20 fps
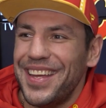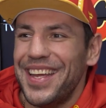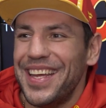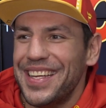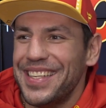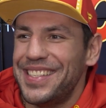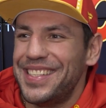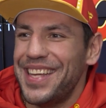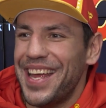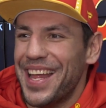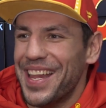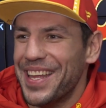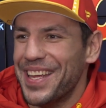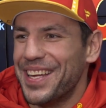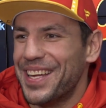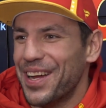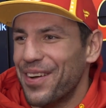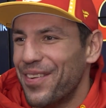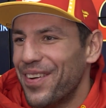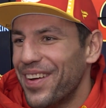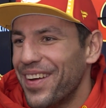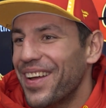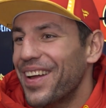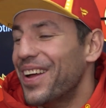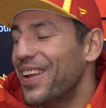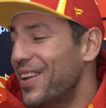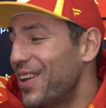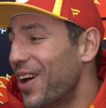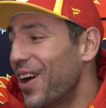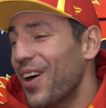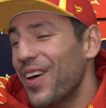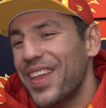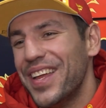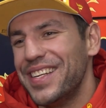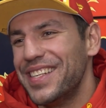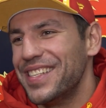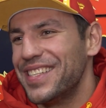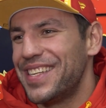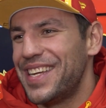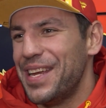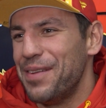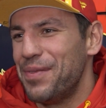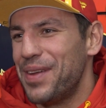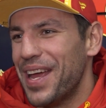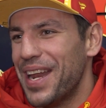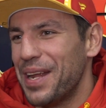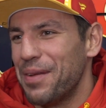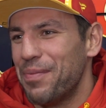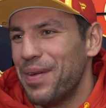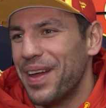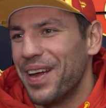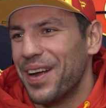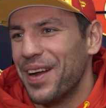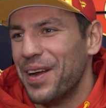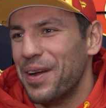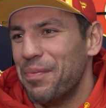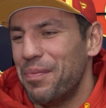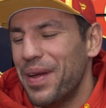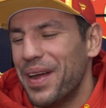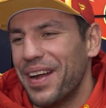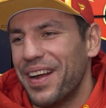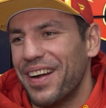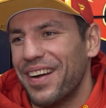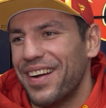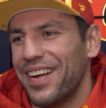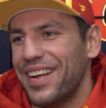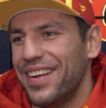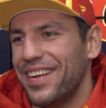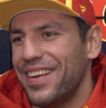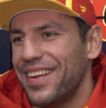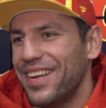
to his Stanley Cup. no, they just keep getting bigger and bigger, and